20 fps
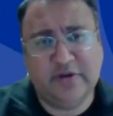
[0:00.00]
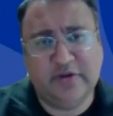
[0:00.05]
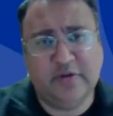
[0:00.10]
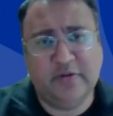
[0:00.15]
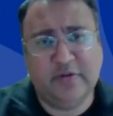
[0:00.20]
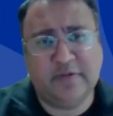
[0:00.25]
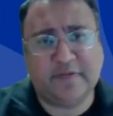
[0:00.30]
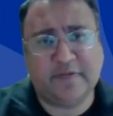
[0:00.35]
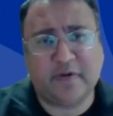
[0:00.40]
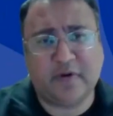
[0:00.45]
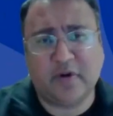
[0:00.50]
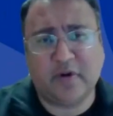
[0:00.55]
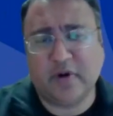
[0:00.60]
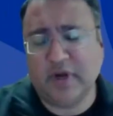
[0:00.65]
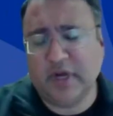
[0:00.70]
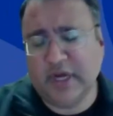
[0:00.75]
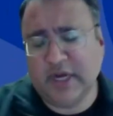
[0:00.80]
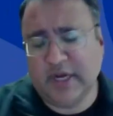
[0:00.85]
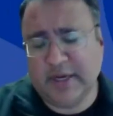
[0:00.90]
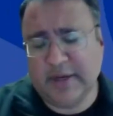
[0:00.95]
I do.
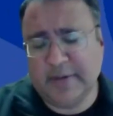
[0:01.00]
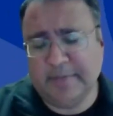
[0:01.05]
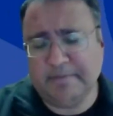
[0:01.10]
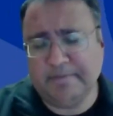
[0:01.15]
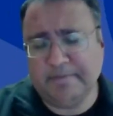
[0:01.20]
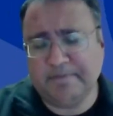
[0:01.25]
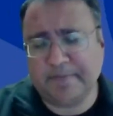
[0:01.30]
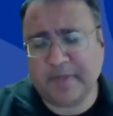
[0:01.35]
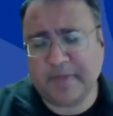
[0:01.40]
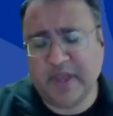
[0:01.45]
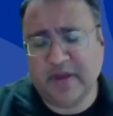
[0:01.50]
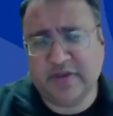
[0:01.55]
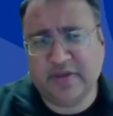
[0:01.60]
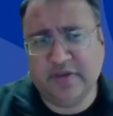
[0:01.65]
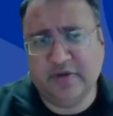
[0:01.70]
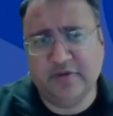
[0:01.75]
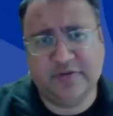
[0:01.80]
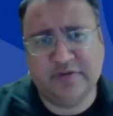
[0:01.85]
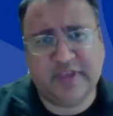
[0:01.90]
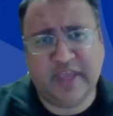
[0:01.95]
For um,
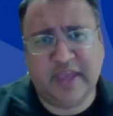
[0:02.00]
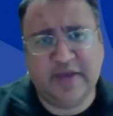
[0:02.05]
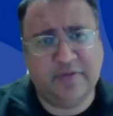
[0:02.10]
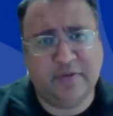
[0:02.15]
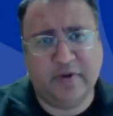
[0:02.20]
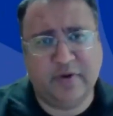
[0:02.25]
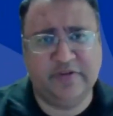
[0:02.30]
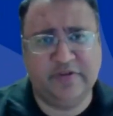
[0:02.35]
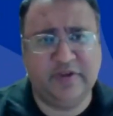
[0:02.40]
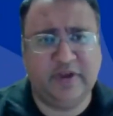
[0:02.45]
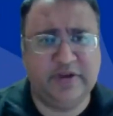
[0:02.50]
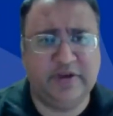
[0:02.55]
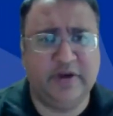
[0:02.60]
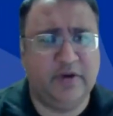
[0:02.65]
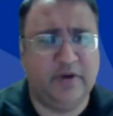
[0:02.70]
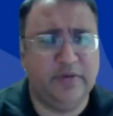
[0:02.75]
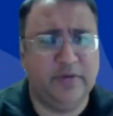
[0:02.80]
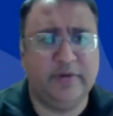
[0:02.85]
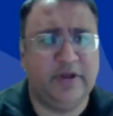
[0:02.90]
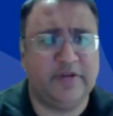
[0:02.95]
acute scaphoids, I
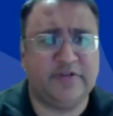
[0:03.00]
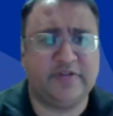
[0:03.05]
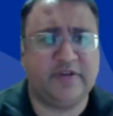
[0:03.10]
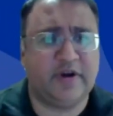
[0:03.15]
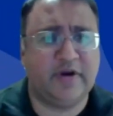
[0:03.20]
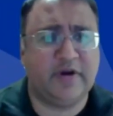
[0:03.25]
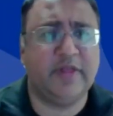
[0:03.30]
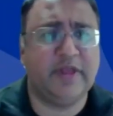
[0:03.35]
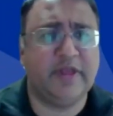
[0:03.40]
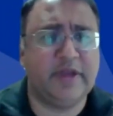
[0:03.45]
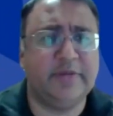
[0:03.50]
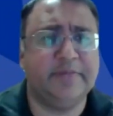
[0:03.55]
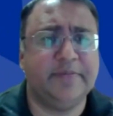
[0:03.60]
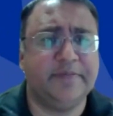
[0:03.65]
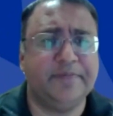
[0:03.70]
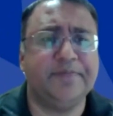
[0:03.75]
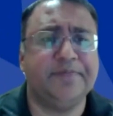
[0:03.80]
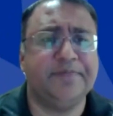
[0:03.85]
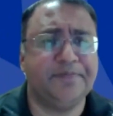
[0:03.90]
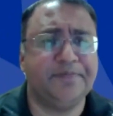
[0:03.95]
don't necessarily.
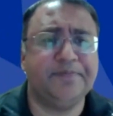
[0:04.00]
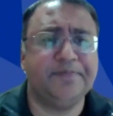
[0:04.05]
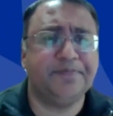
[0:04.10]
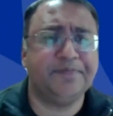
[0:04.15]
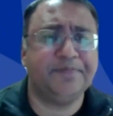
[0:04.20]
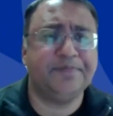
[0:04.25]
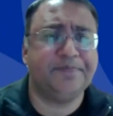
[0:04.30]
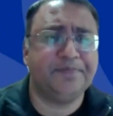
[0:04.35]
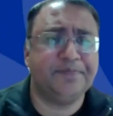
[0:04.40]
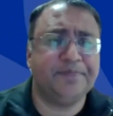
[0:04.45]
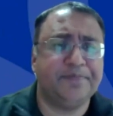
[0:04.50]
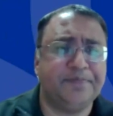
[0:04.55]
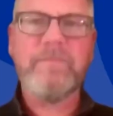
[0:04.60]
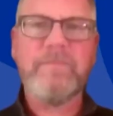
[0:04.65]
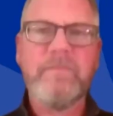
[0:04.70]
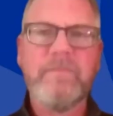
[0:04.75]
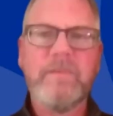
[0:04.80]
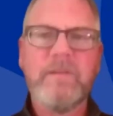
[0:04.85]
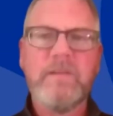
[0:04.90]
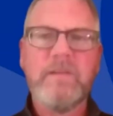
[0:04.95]
Yeah.
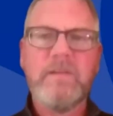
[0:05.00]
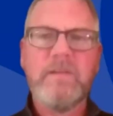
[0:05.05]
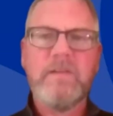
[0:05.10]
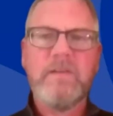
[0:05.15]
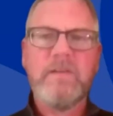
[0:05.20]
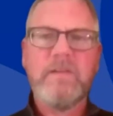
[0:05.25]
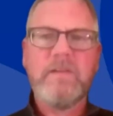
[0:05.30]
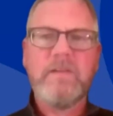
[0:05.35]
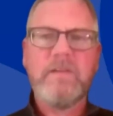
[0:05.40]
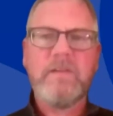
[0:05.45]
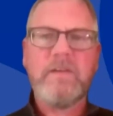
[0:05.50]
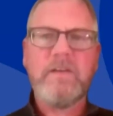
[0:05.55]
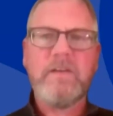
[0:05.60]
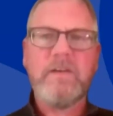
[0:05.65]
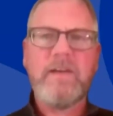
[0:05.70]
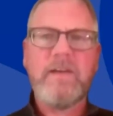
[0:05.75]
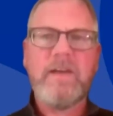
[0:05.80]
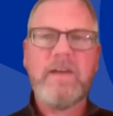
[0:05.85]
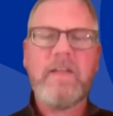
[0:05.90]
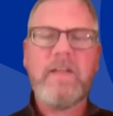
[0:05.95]
And,
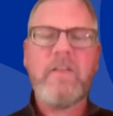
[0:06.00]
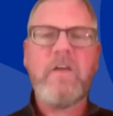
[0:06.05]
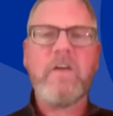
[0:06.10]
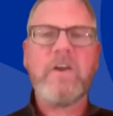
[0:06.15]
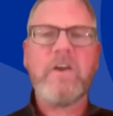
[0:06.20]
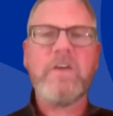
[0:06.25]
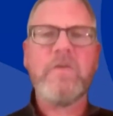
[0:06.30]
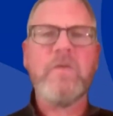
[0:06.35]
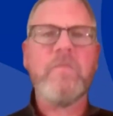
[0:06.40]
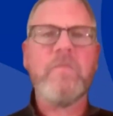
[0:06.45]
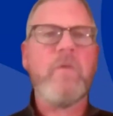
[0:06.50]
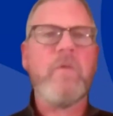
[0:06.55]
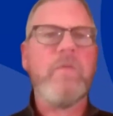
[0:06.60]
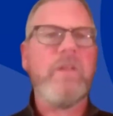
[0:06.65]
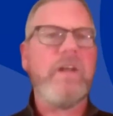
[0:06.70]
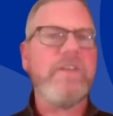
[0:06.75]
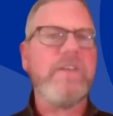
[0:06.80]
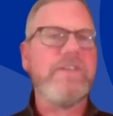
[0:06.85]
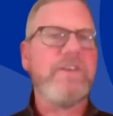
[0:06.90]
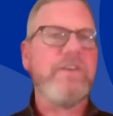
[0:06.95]
and how long are you
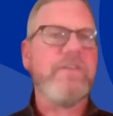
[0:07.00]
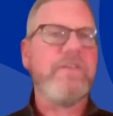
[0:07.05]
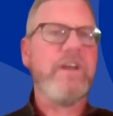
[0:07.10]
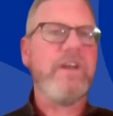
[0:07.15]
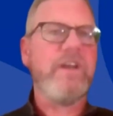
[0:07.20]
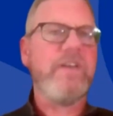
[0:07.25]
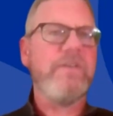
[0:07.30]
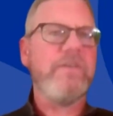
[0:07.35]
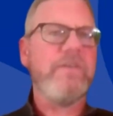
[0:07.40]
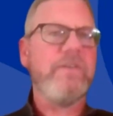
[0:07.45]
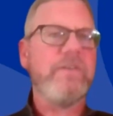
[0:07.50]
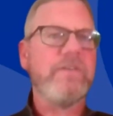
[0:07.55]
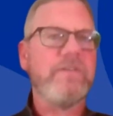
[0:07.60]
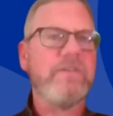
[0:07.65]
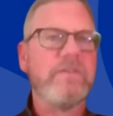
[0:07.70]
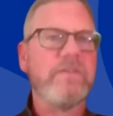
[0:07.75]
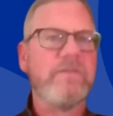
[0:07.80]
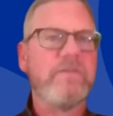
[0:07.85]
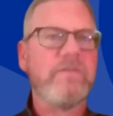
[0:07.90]
immobilizing your non-unions?